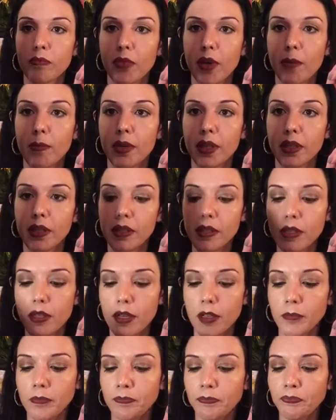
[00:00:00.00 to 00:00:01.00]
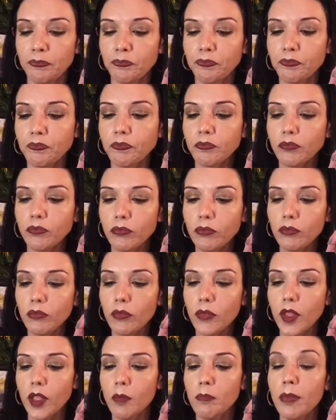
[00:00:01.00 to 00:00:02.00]
I picked this up,
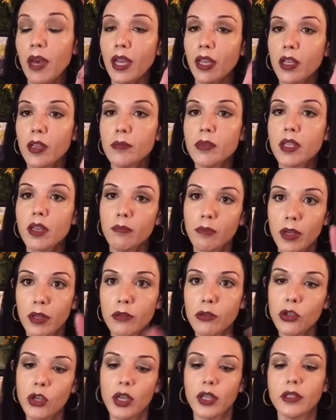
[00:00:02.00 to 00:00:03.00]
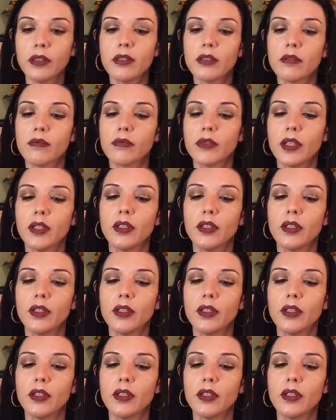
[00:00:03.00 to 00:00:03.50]
backups of both shades.